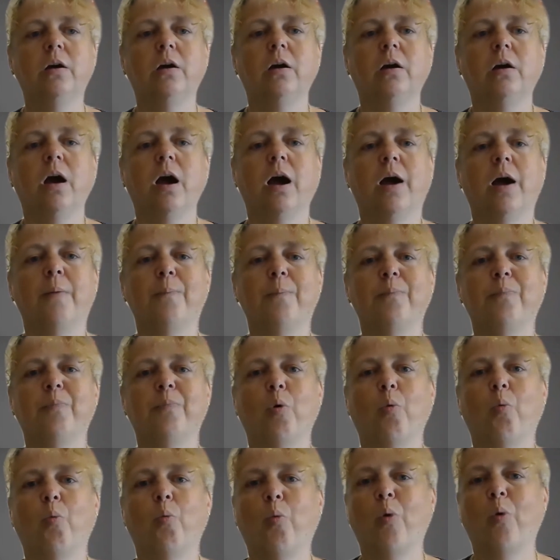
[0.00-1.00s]

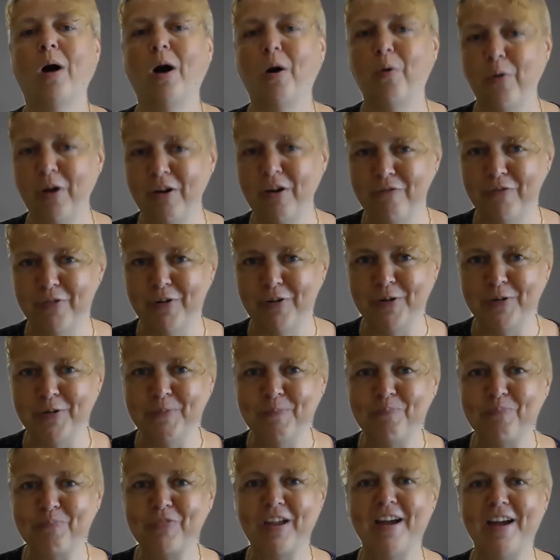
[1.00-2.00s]
However,
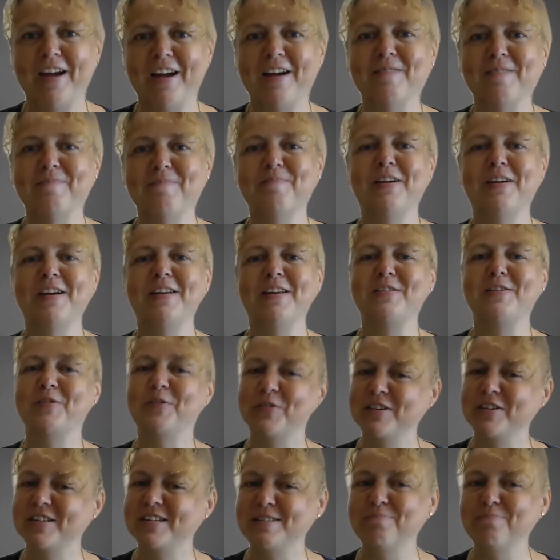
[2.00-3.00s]
it's not
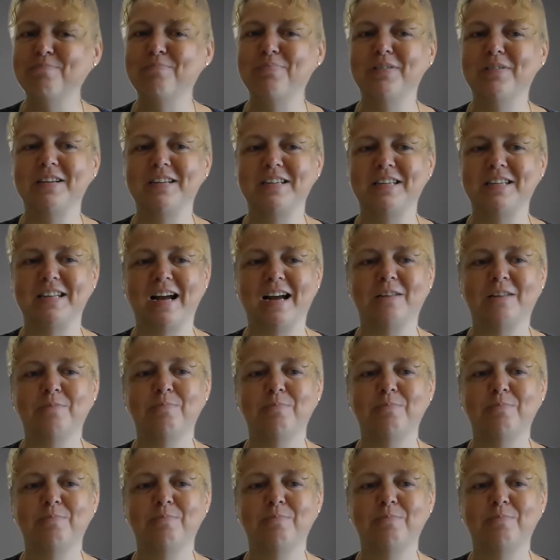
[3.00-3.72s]
as simple as that,